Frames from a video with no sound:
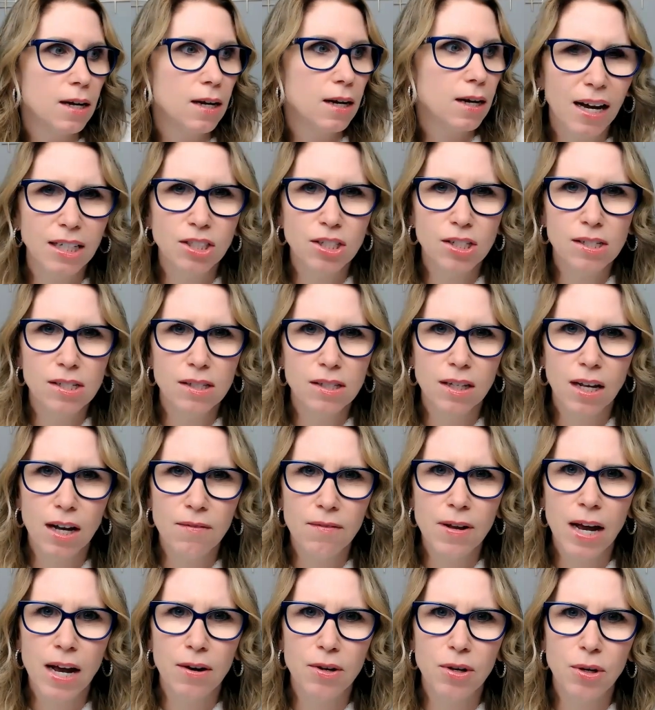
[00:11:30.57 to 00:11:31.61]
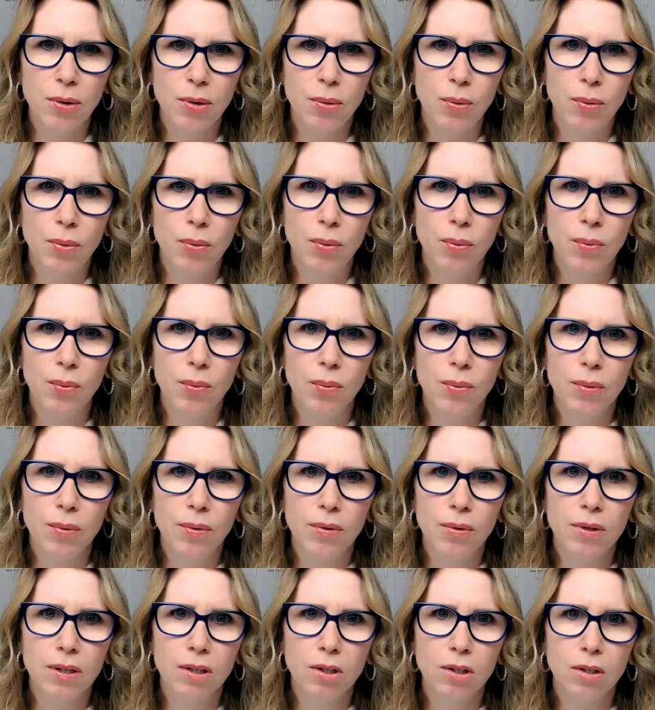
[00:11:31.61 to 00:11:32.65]
I just love how you
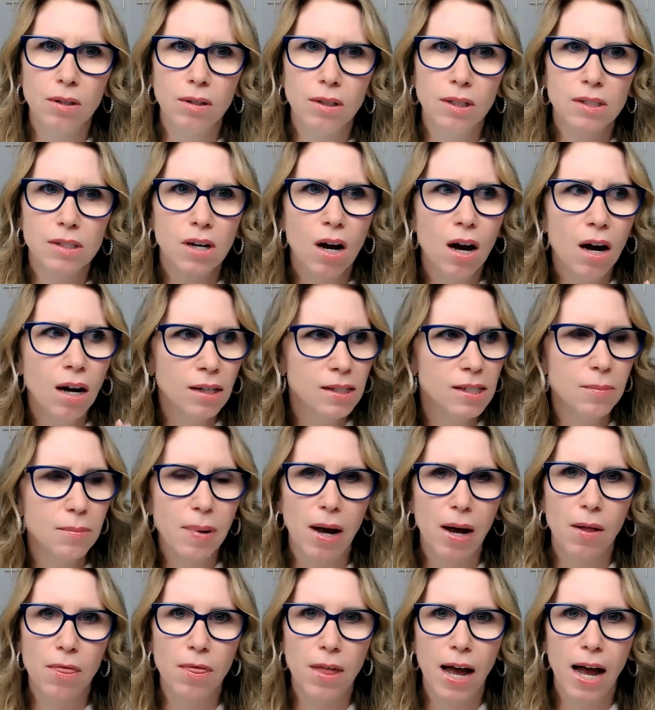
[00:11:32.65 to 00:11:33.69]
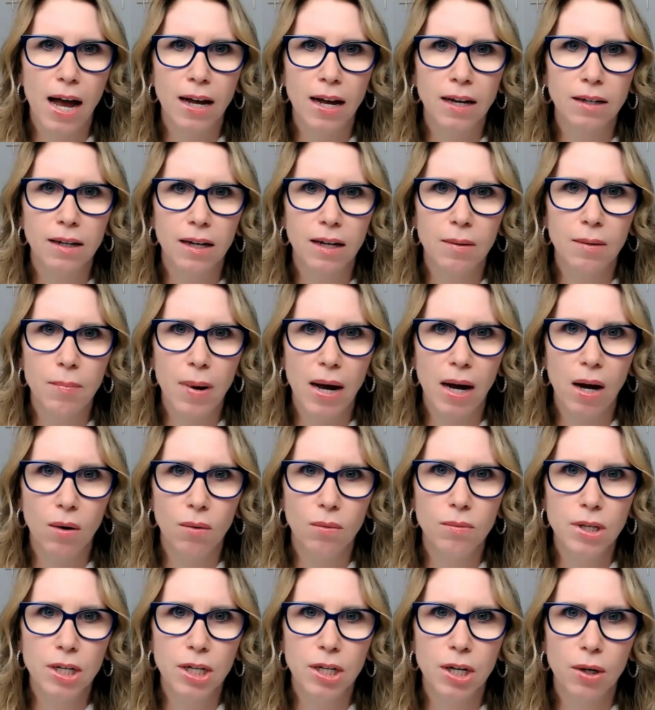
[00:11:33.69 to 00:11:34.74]
talked about that,
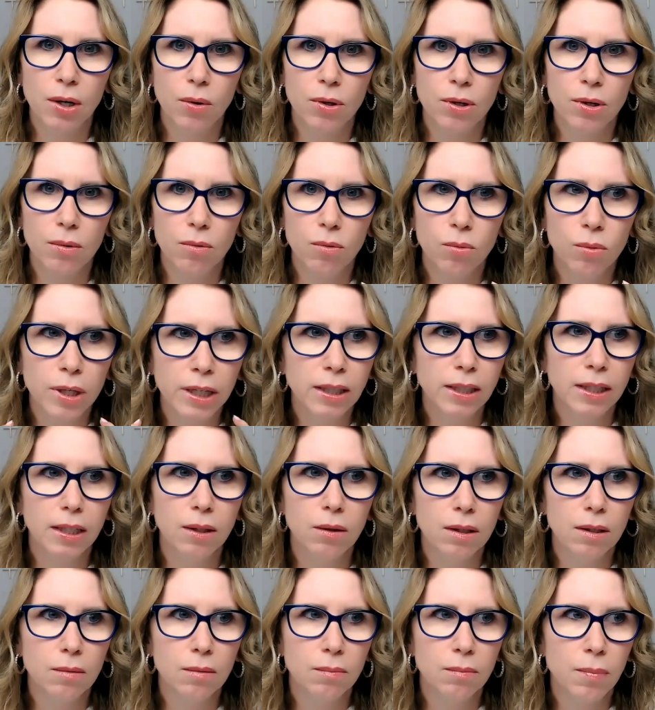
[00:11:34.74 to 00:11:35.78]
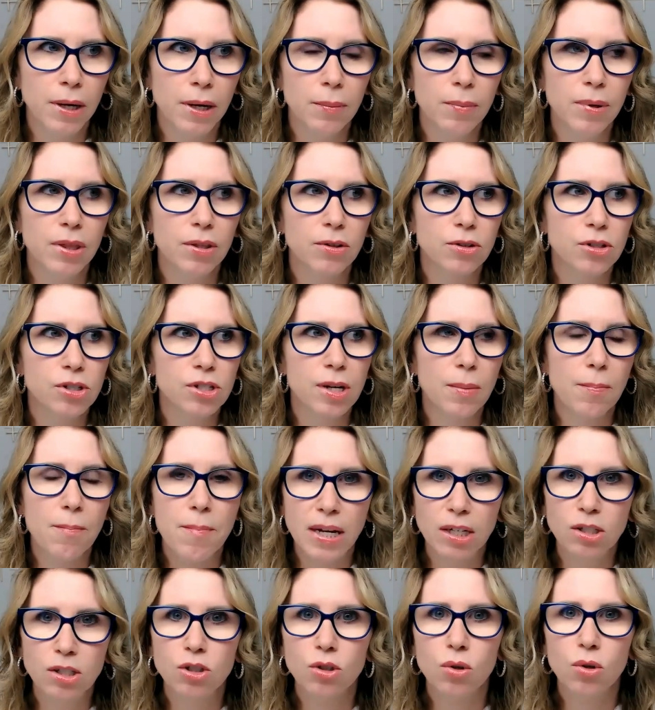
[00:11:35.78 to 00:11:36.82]
about, you know, really maybe there's some
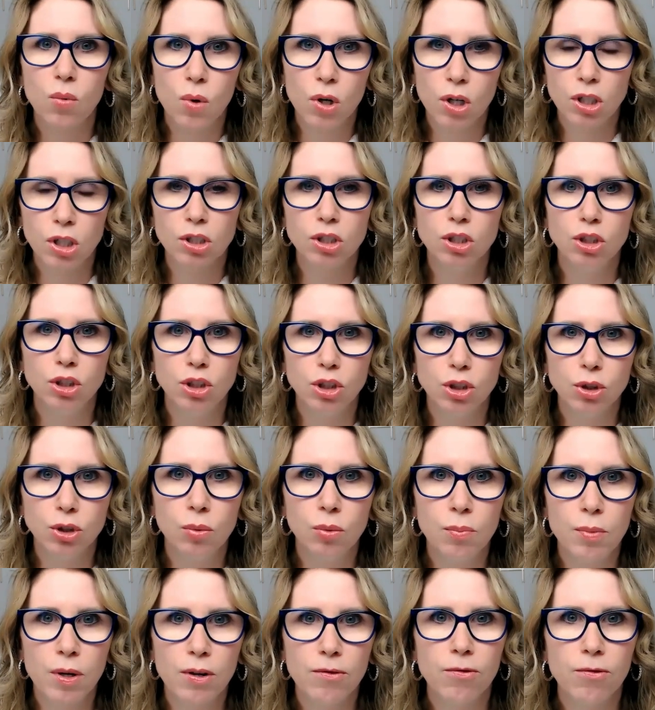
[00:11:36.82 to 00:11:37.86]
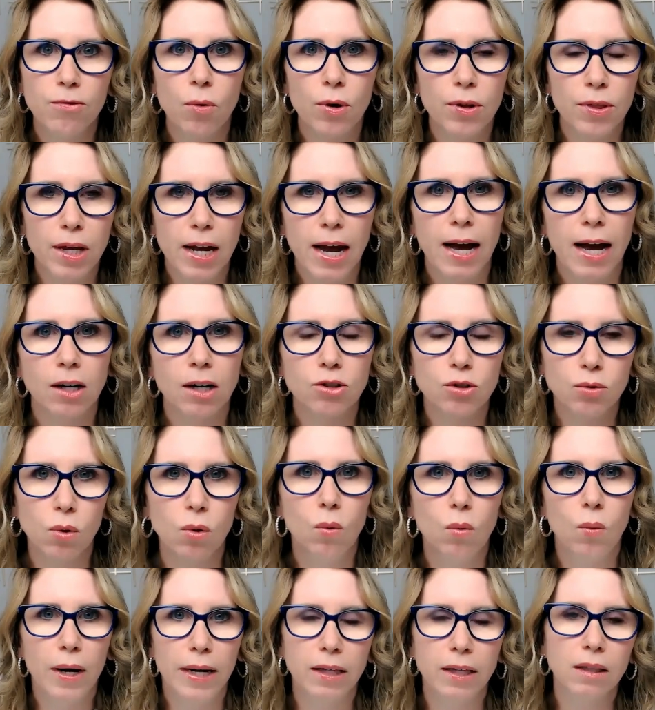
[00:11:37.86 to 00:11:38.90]
mental work to do before the
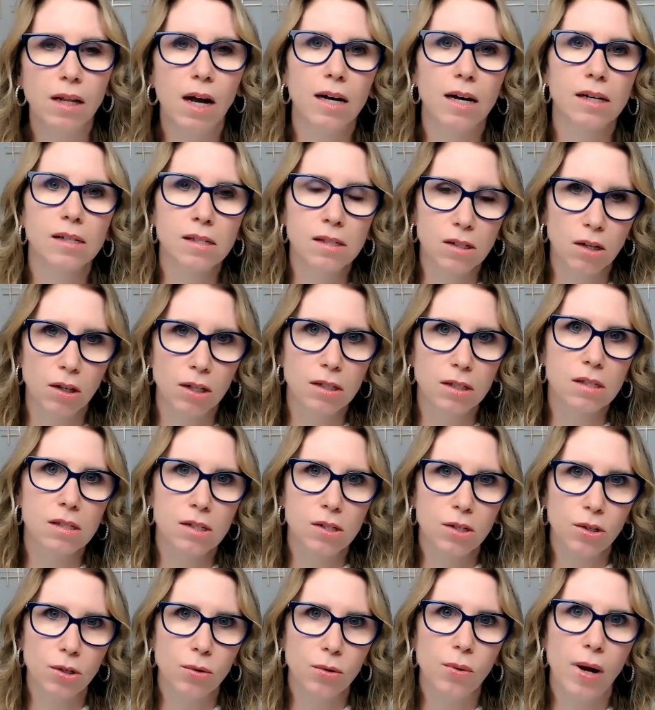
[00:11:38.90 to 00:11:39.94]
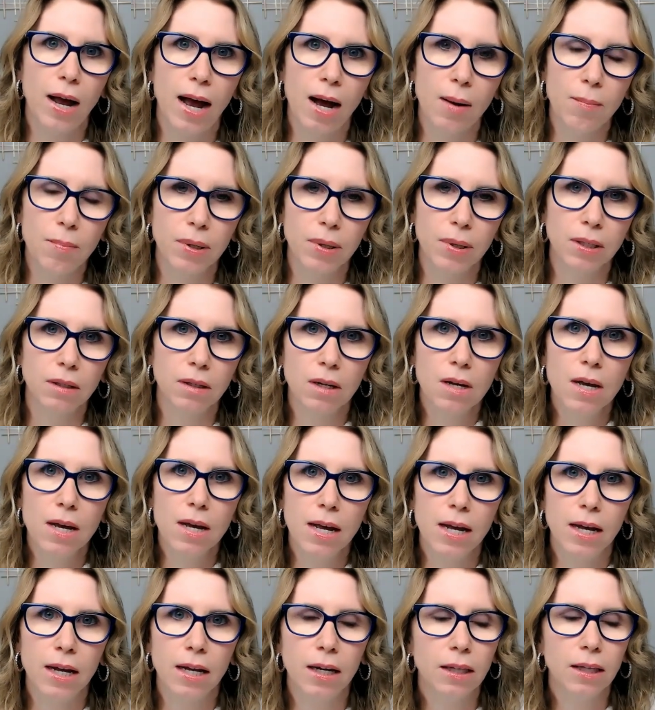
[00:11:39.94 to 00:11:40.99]
actual weight loss starts to happen.
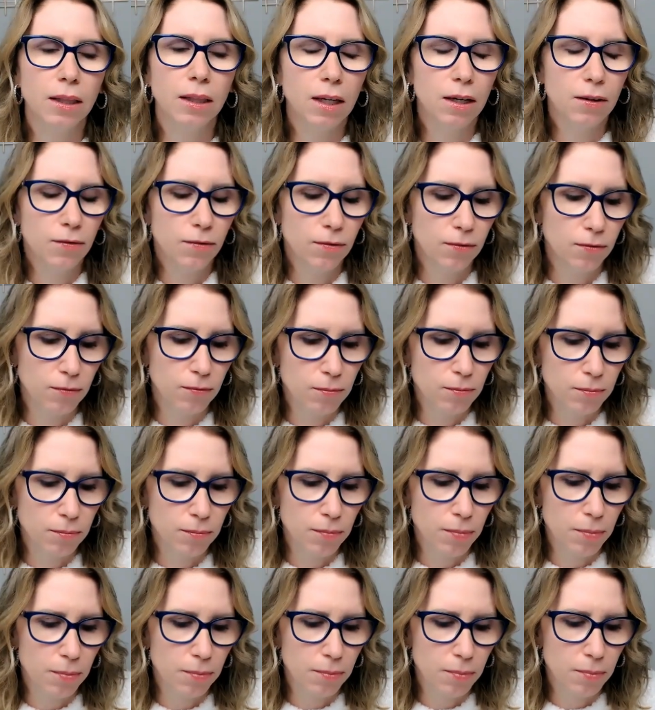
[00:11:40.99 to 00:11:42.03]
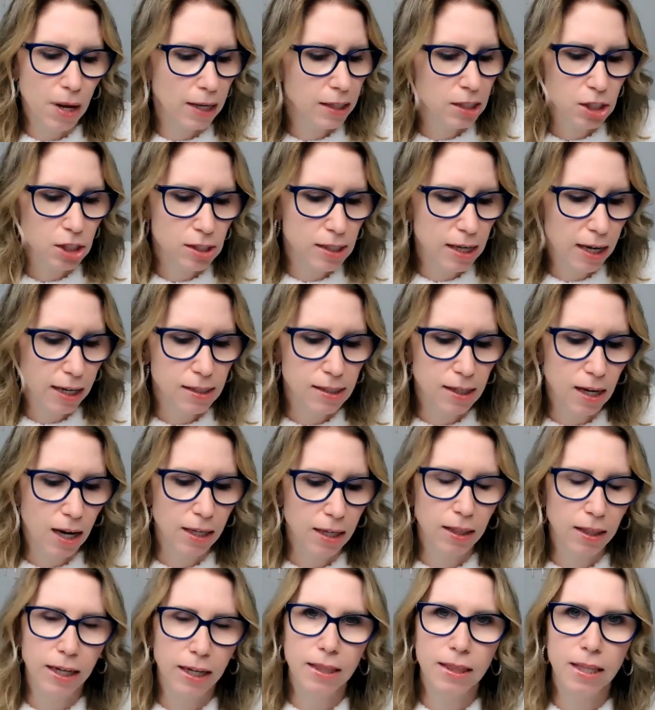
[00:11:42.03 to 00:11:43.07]
And I love I just had to
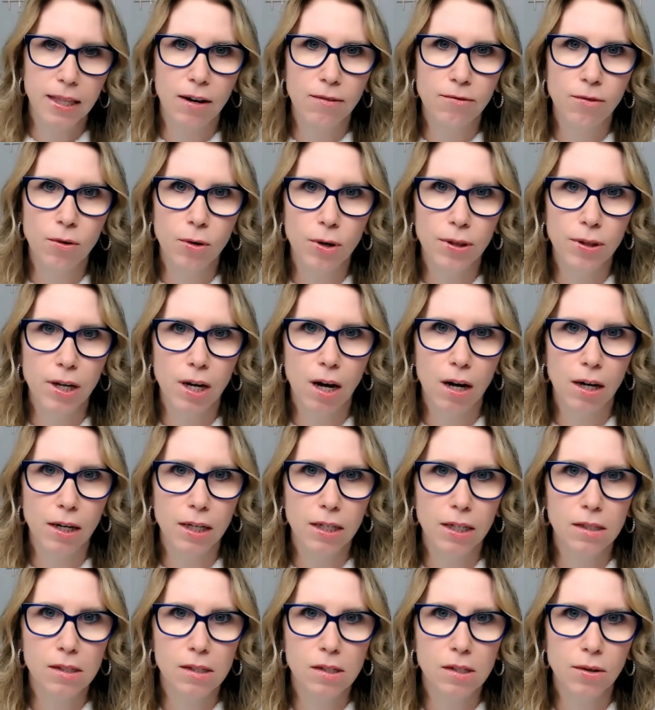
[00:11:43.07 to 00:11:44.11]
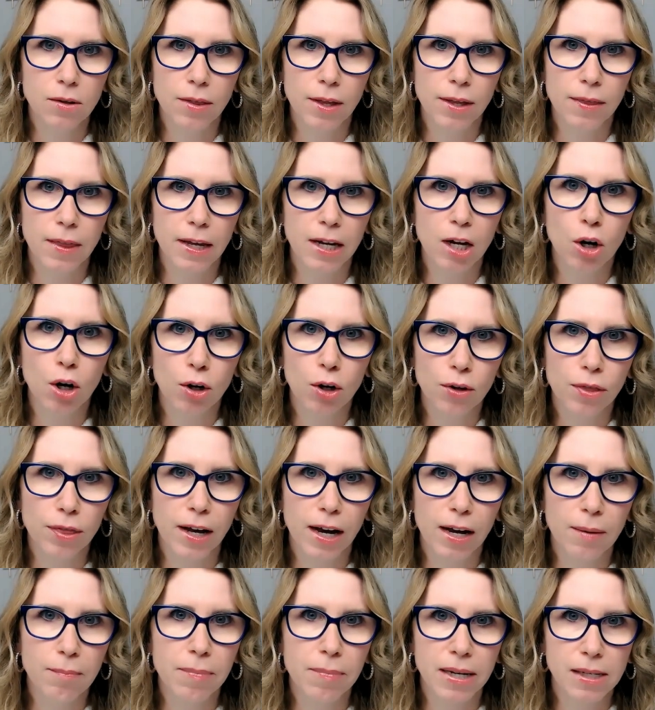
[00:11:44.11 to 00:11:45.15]
highlight that for the audience so that they heard
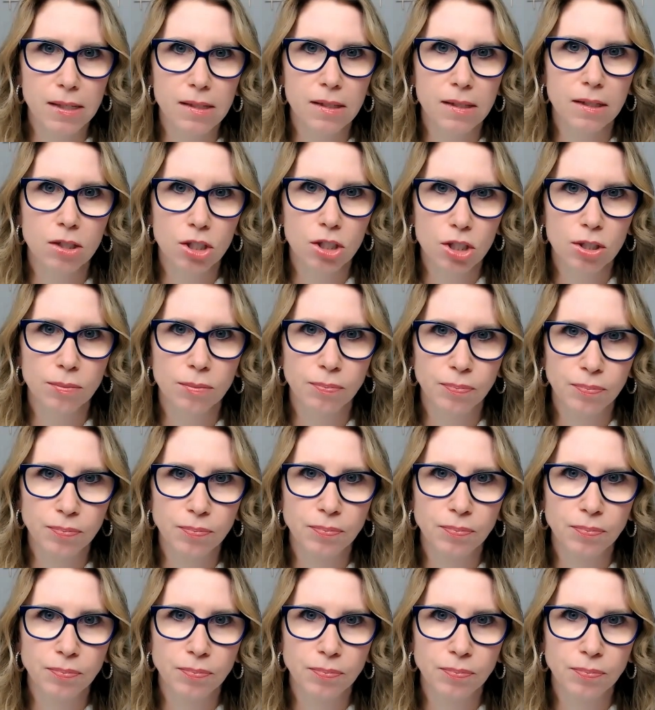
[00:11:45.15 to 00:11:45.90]
that message.